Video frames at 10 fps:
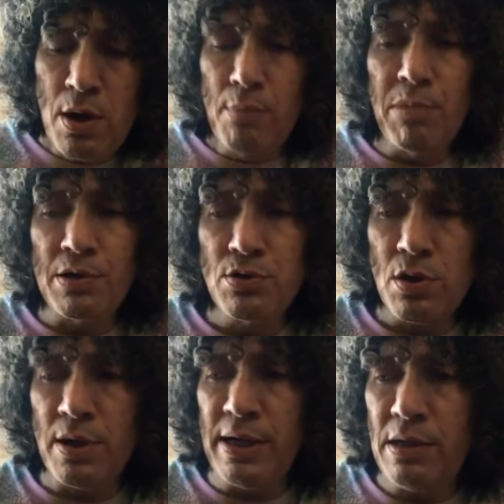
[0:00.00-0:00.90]
But
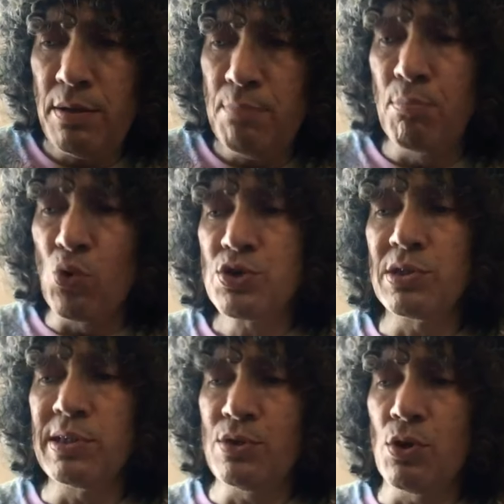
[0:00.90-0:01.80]
any
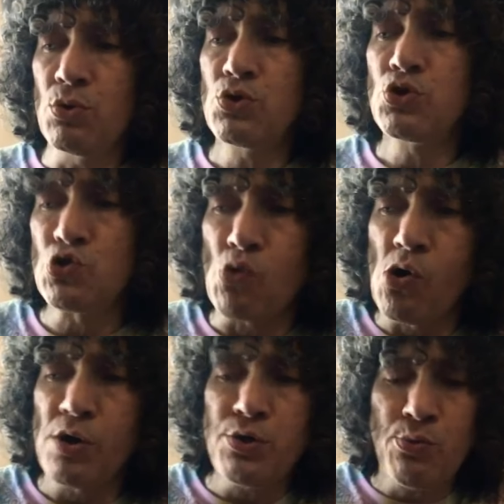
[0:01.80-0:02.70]
Borsalino
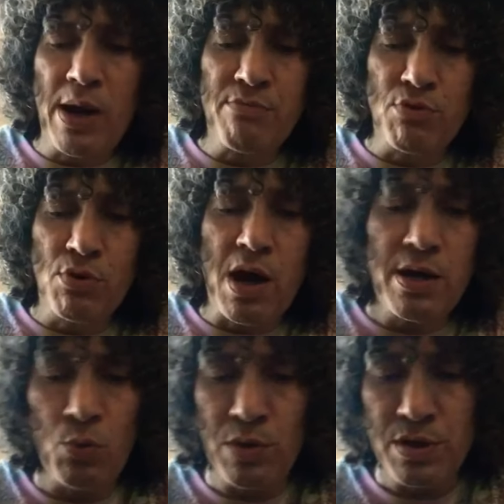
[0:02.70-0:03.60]
straw you ever
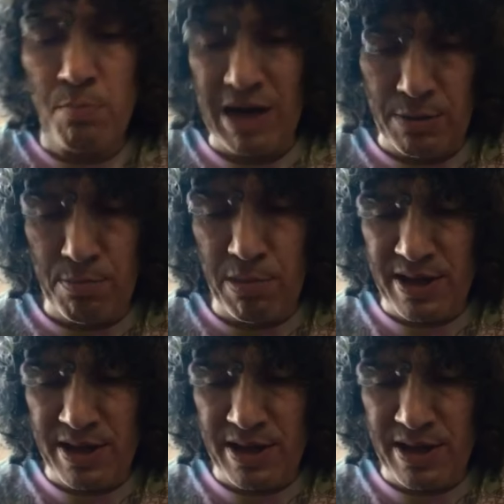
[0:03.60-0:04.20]
got was made by